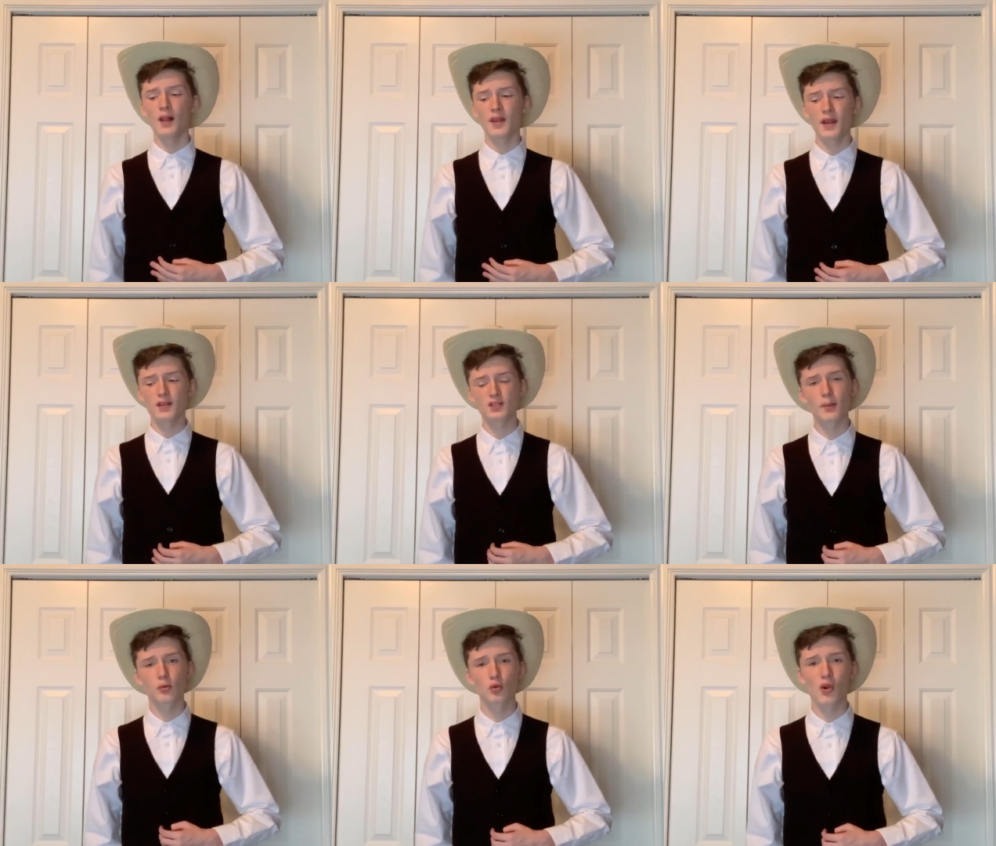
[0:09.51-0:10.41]
There's a
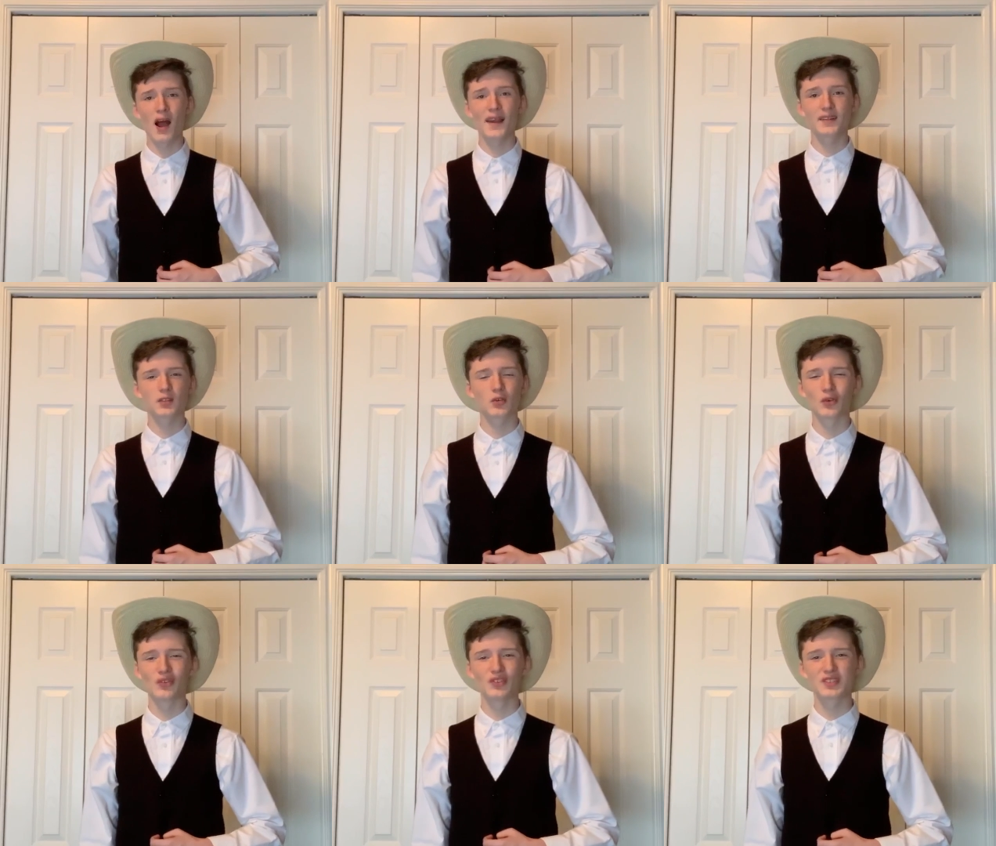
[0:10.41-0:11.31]
bright
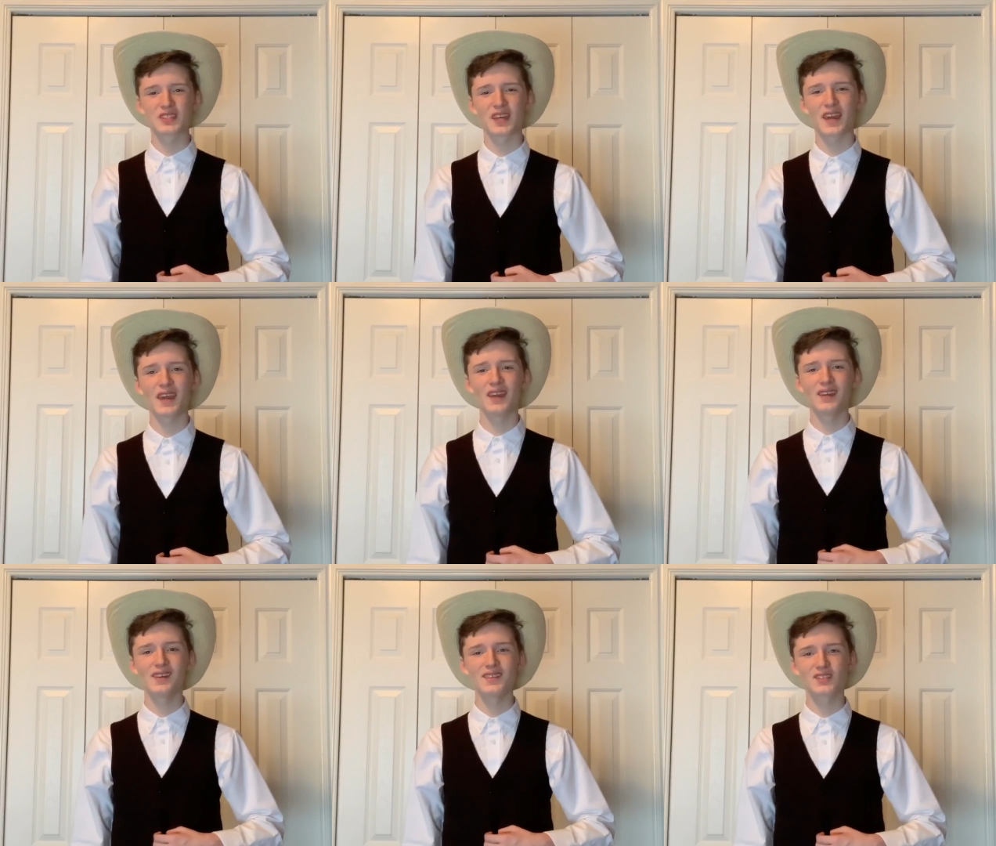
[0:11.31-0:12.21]
golden
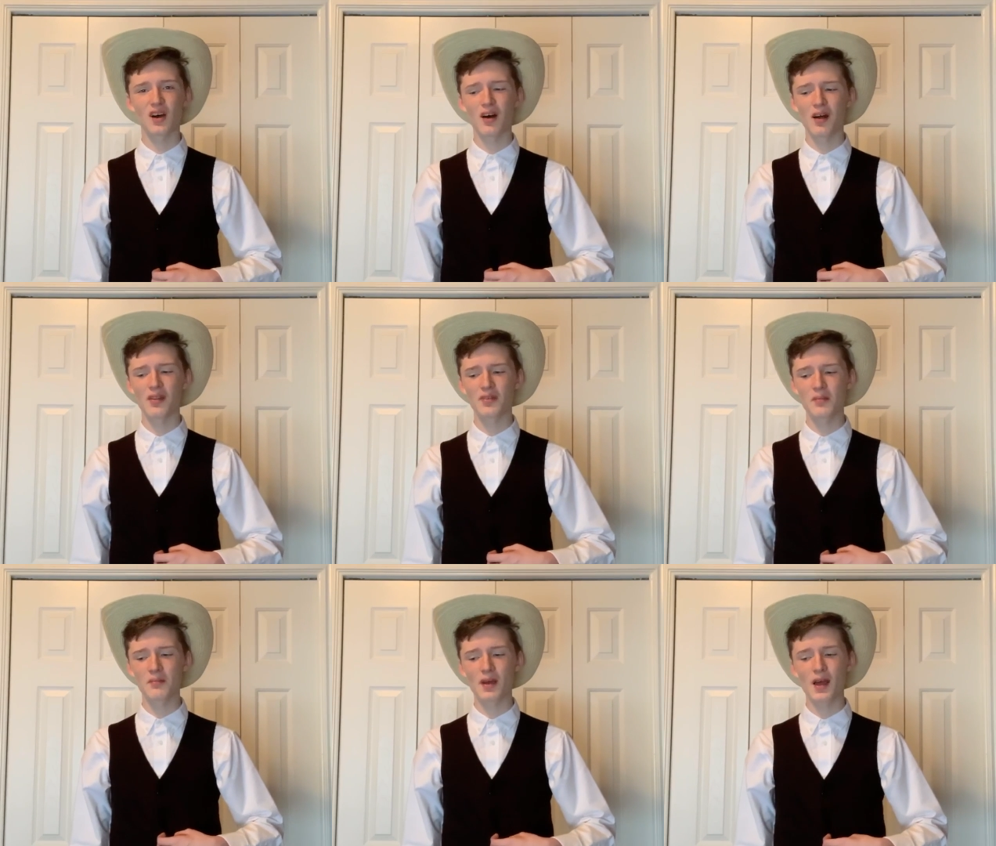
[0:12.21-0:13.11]
haze on the
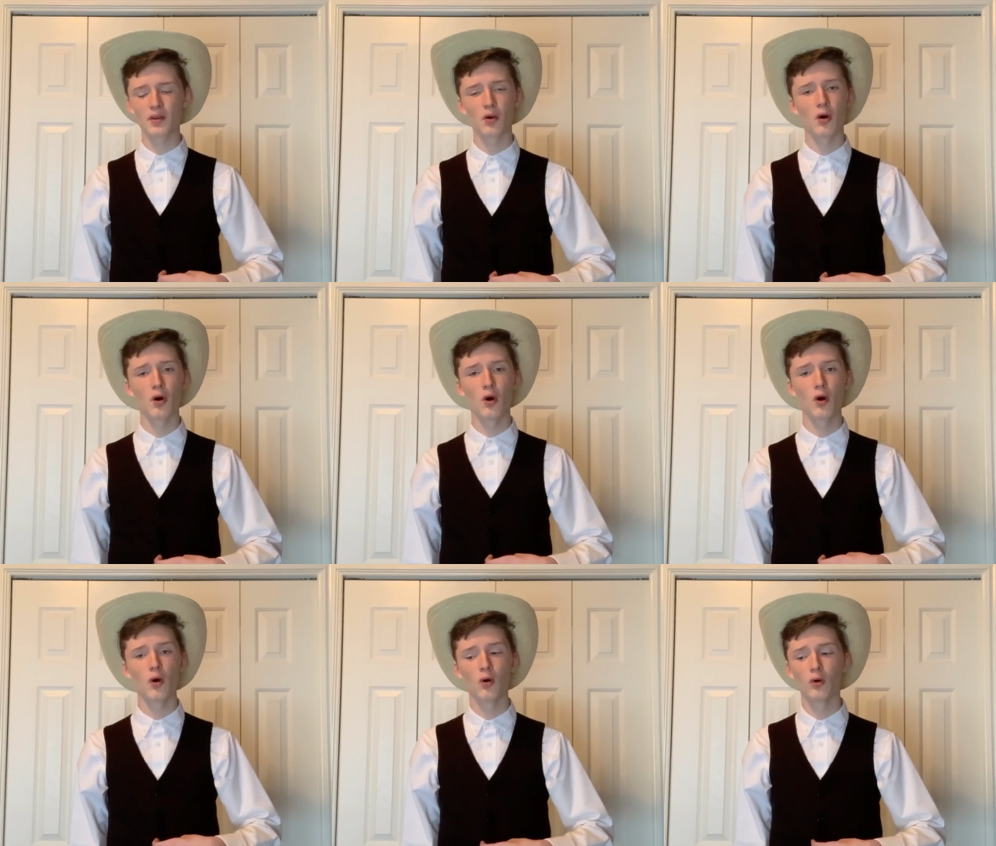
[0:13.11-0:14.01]

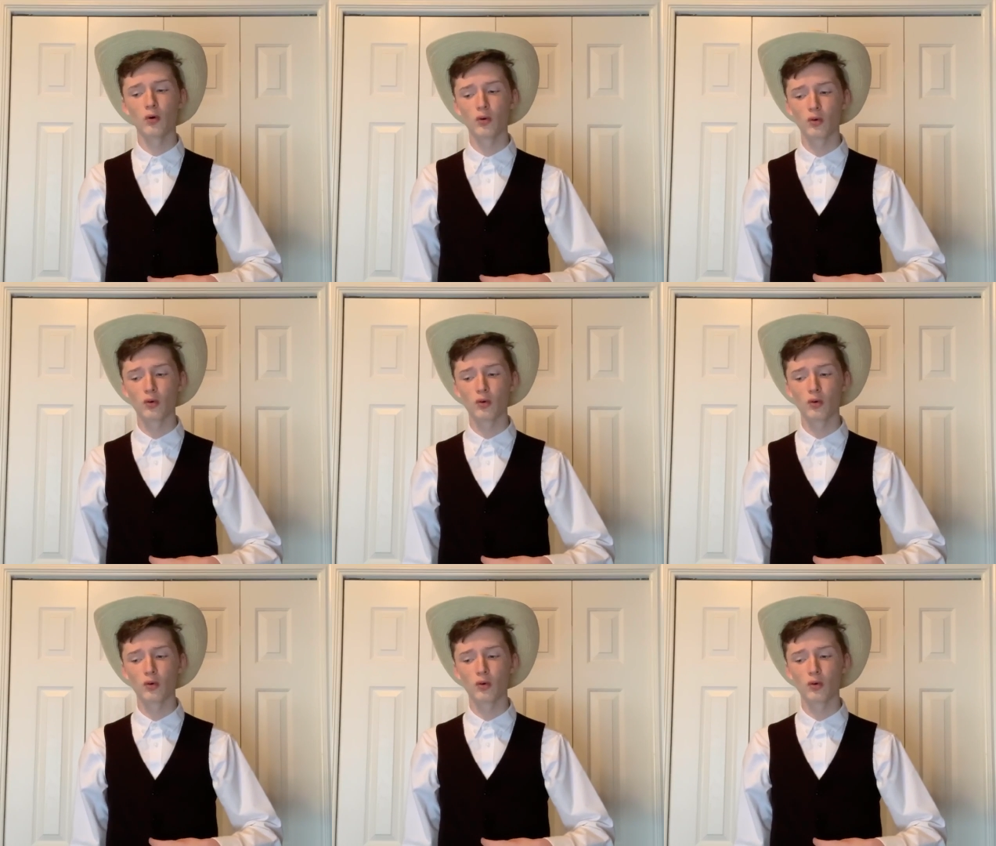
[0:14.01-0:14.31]
meadow.